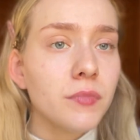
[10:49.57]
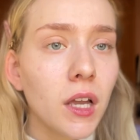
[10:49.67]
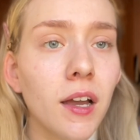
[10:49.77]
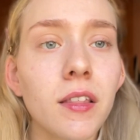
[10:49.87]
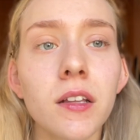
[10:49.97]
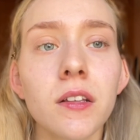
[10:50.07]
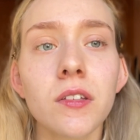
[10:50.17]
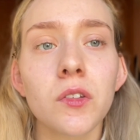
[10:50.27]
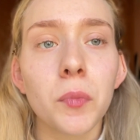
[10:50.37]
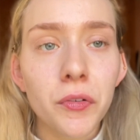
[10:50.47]
I think this
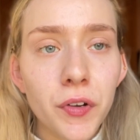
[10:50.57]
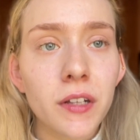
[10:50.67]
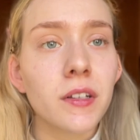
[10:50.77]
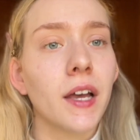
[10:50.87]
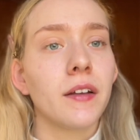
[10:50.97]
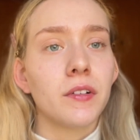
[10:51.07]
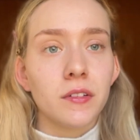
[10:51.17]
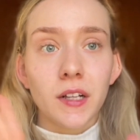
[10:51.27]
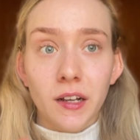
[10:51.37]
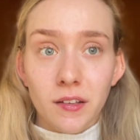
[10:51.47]
is perfect. And
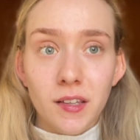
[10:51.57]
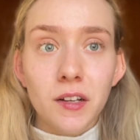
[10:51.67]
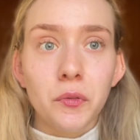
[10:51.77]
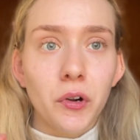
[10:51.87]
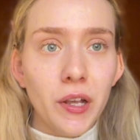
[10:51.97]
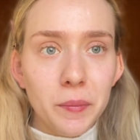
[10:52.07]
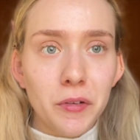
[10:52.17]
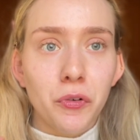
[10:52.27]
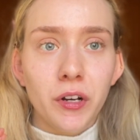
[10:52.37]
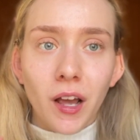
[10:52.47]
like I said, we're aiming
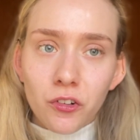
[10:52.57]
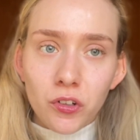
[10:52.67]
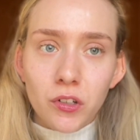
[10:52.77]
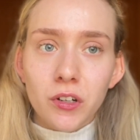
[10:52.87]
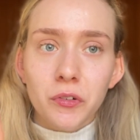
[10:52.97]
for a natural look.